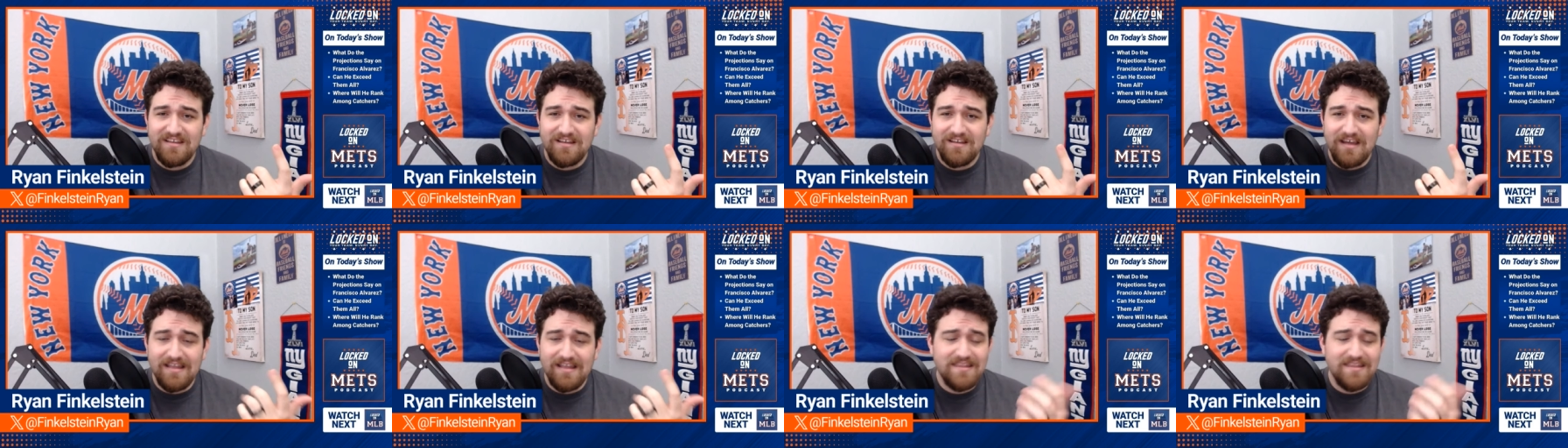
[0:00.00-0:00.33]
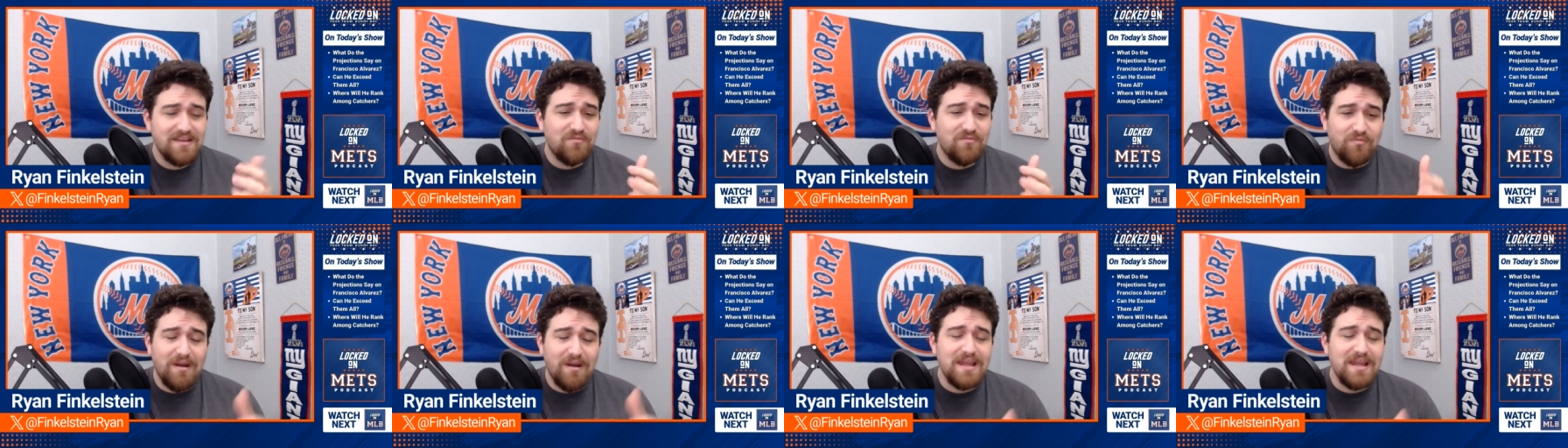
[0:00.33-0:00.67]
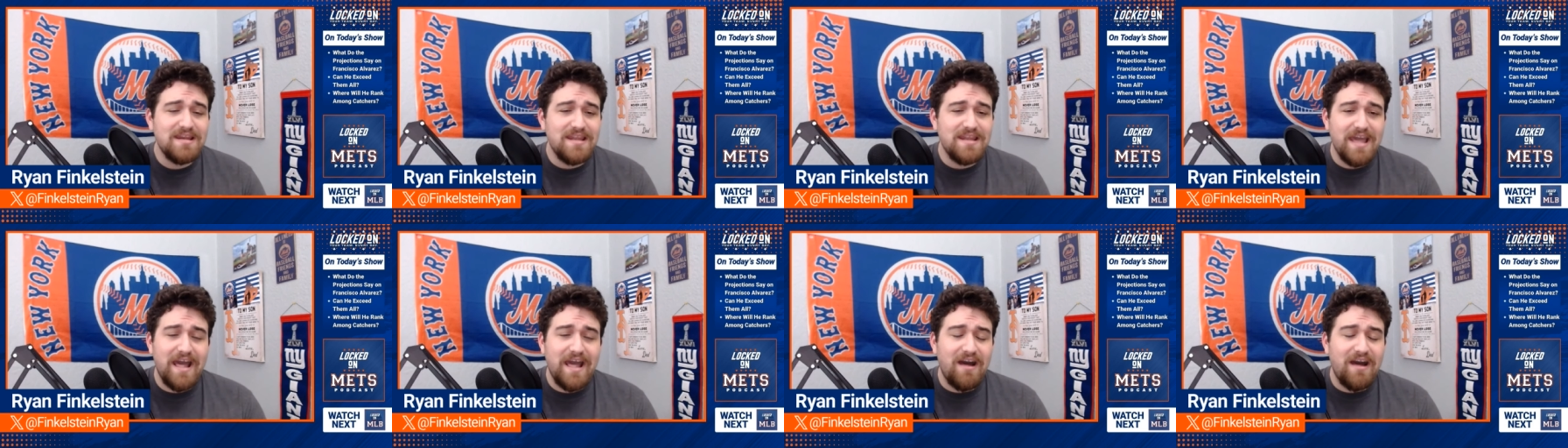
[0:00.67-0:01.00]
I think right
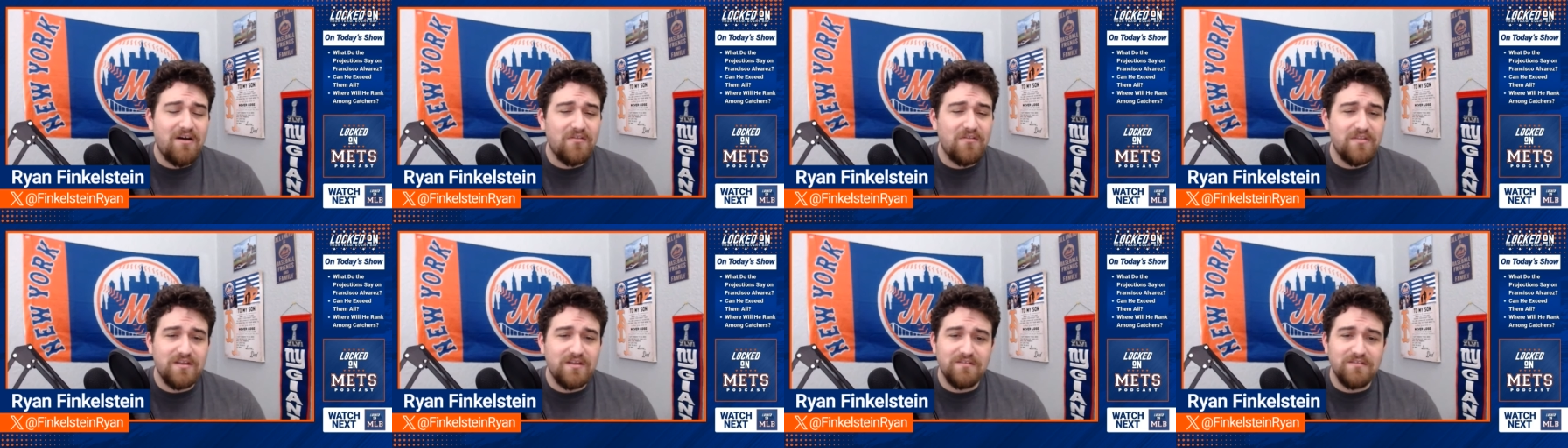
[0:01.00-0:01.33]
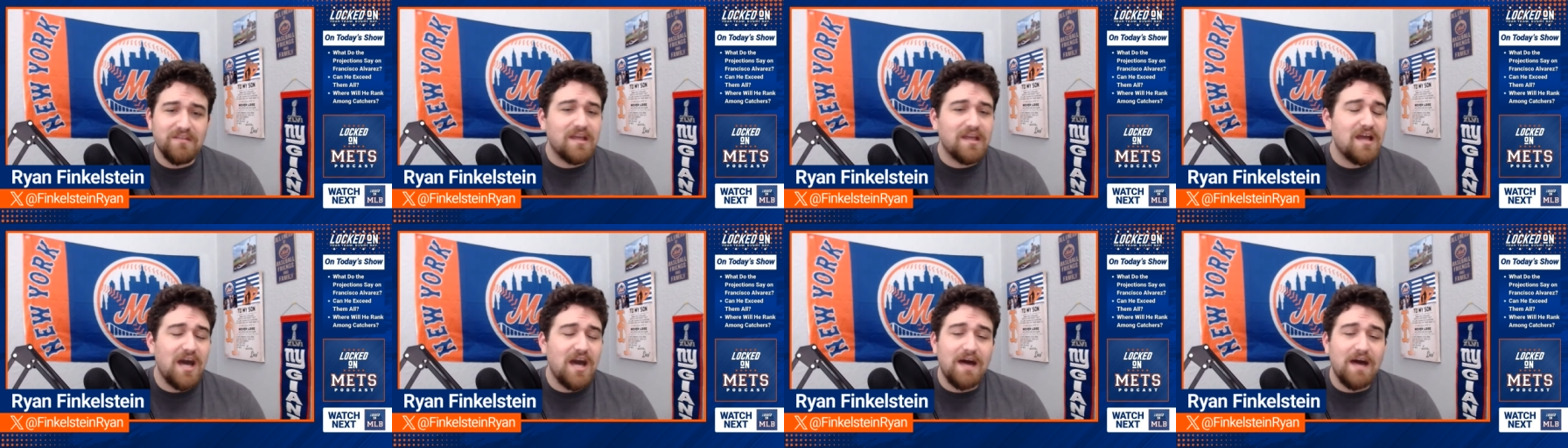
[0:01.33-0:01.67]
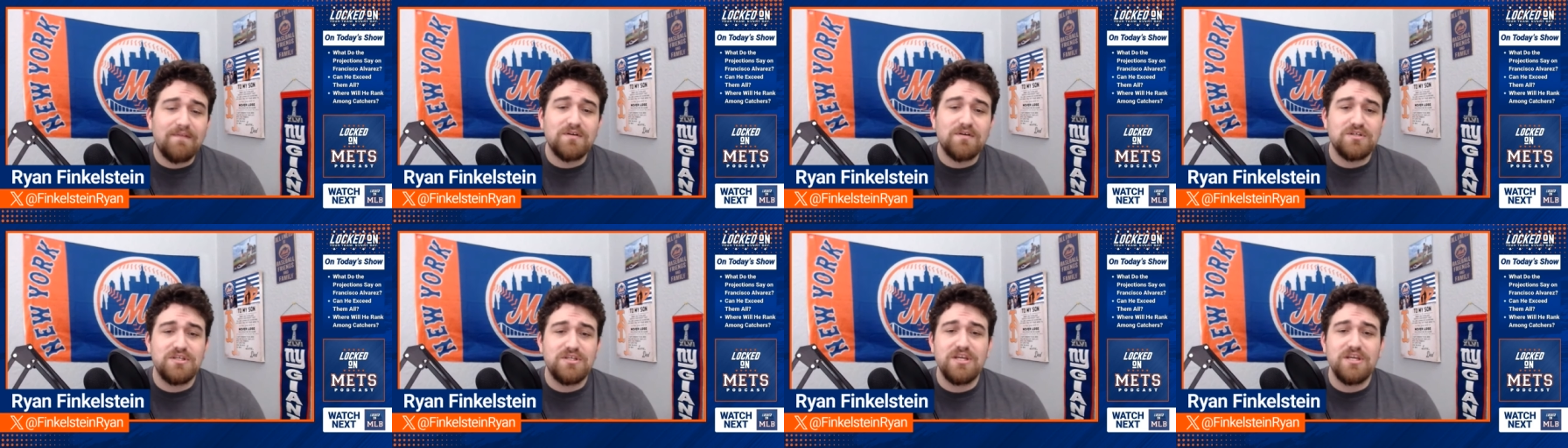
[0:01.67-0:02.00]
now the
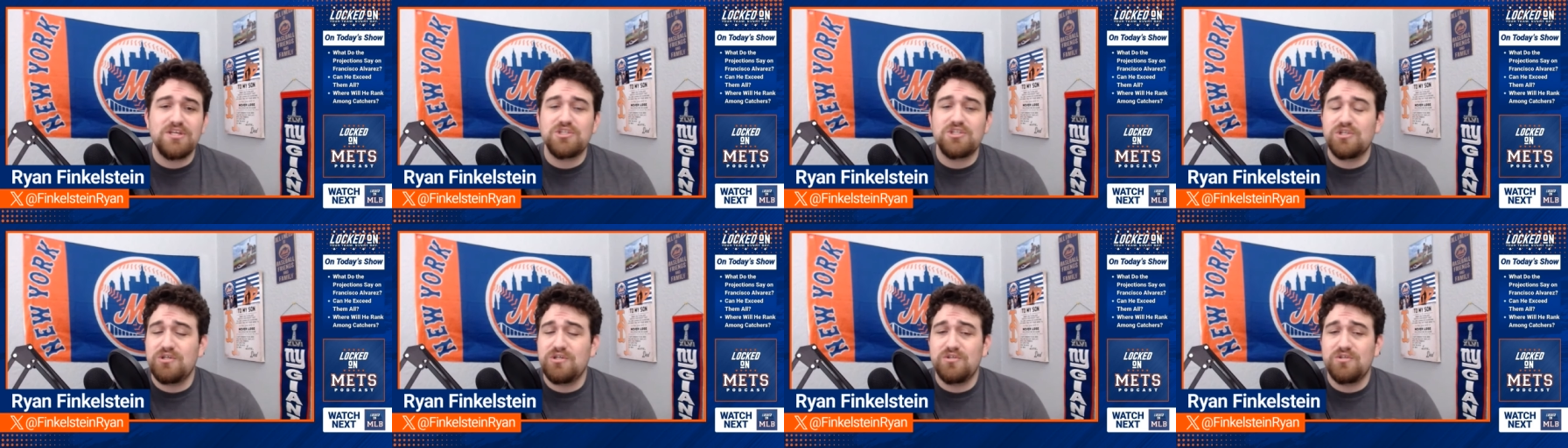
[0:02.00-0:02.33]
conversation